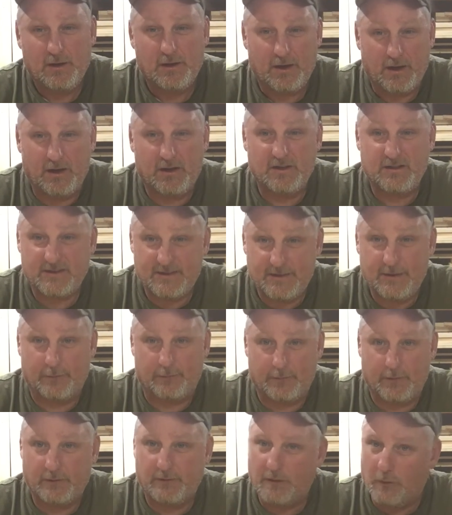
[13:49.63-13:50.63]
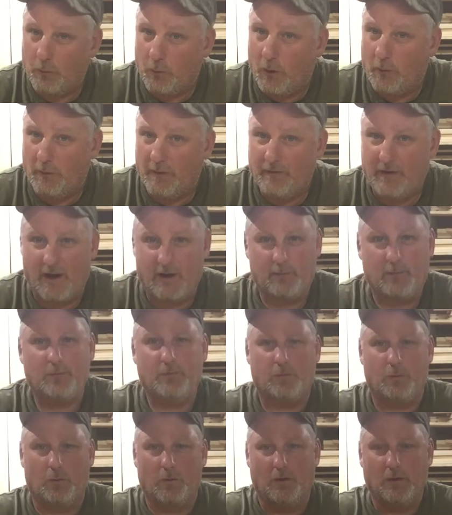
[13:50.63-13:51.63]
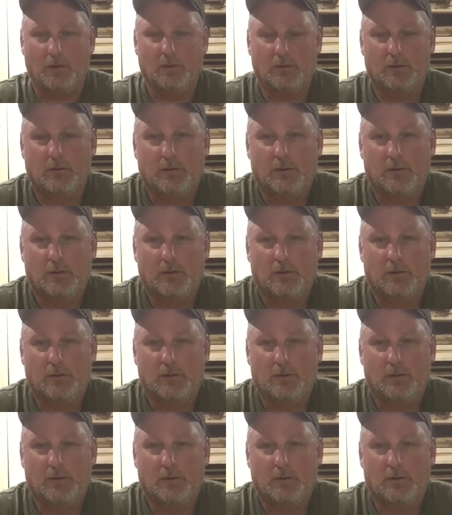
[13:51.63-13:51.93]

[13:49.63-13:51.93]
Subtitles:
It is different than what we've had before